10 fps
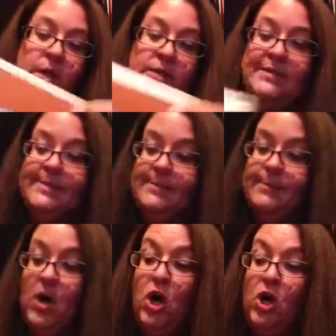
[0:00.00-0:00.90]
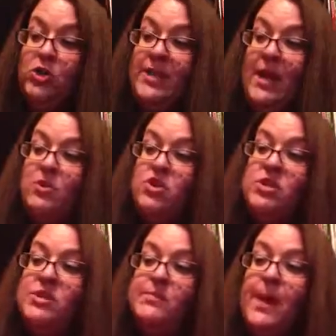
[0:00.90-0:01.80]
Small
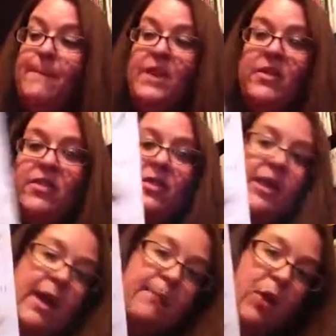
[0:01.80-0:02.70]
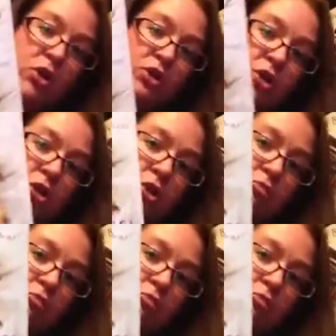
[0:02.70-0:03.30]
Damages by Beth Kephart.